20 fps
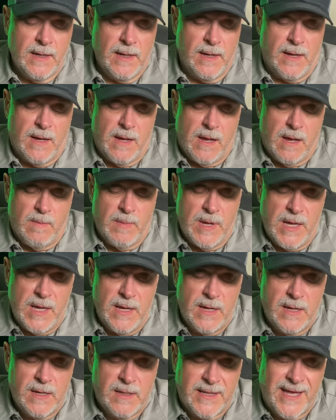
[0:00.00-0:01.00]
Um,
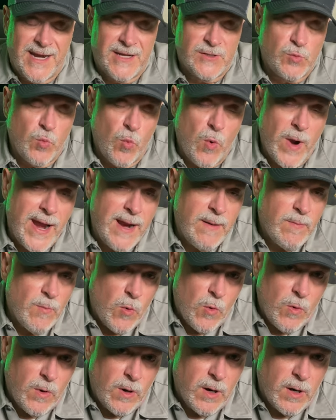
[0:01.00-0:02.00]
that is way
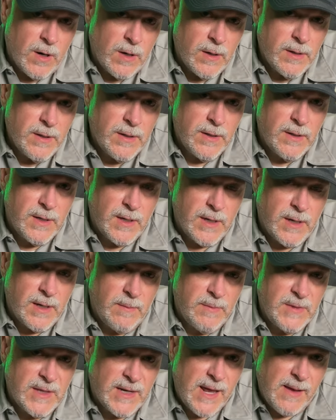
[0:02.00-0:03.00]
more
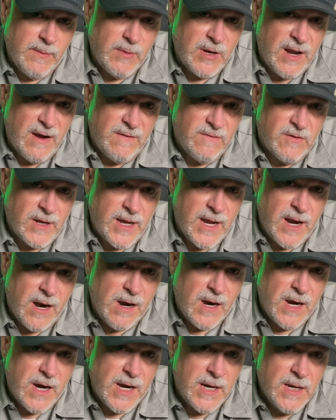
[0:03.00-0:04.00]
um, than I'm going to ever
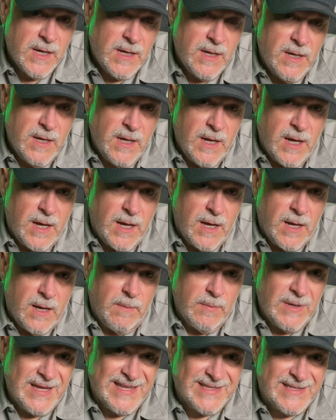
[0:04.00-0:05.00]
carry
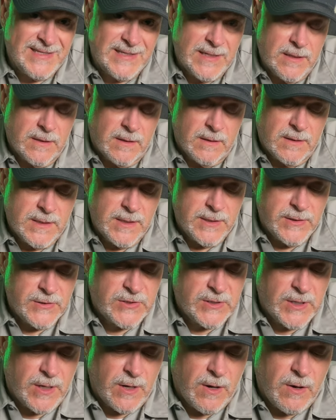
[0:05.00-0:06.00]
um, concealed.
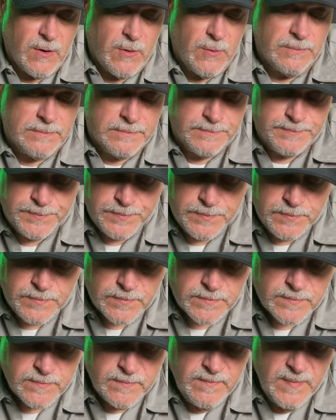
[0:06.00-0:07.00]
So
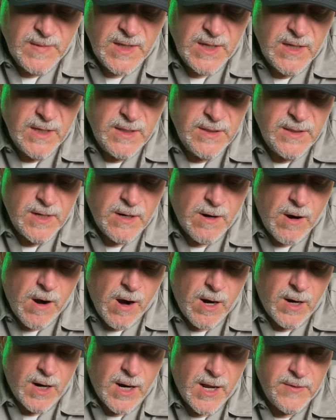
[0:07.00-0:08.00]
there
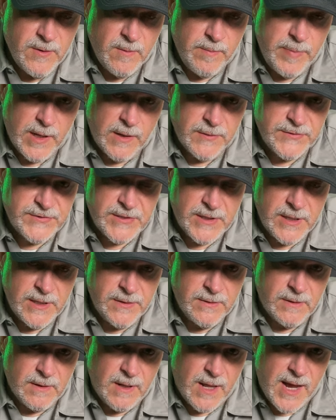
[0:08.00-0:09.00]
are other belts in
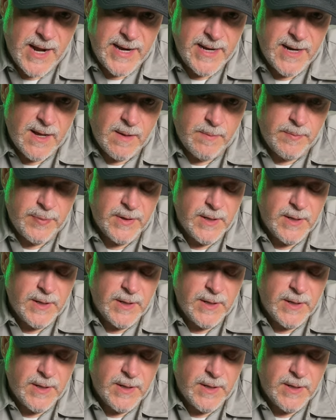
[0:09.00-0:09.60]
their lineup